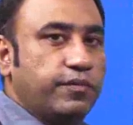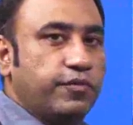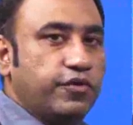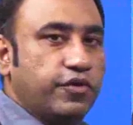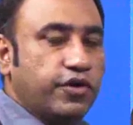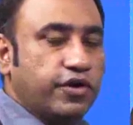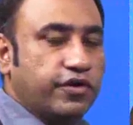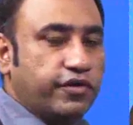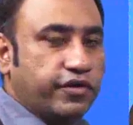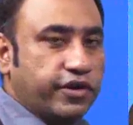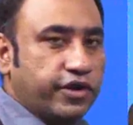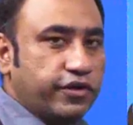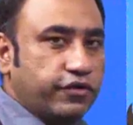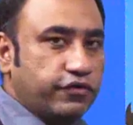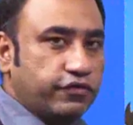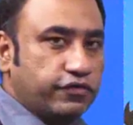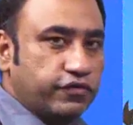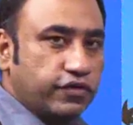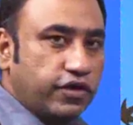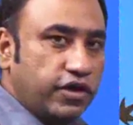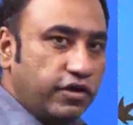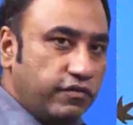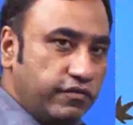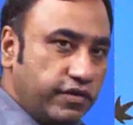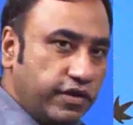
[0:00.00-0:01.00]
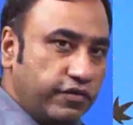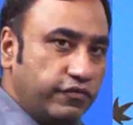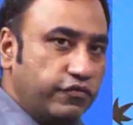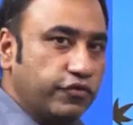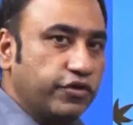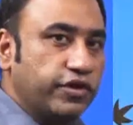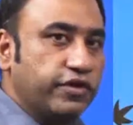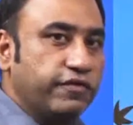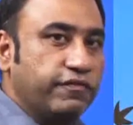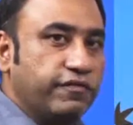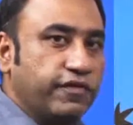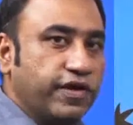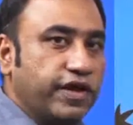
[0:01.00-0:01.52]
you are trying to solve? You have to
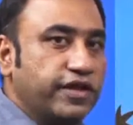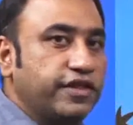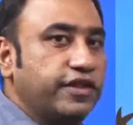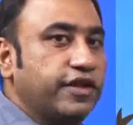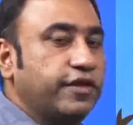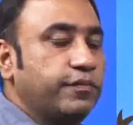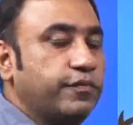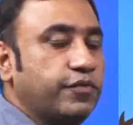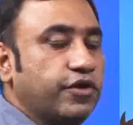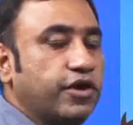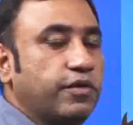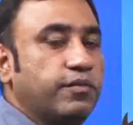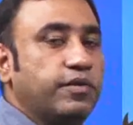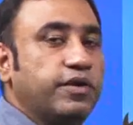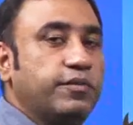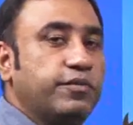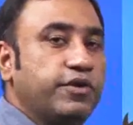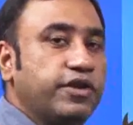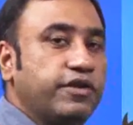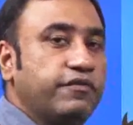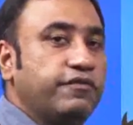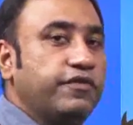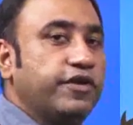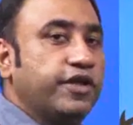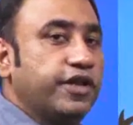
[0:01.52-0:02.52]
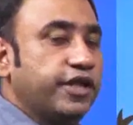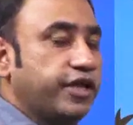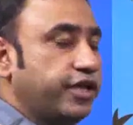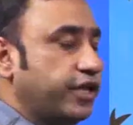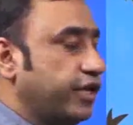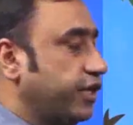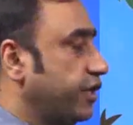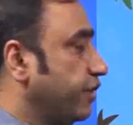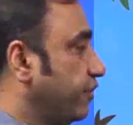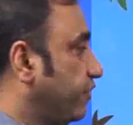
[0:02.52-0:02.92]
define that problem in a very clear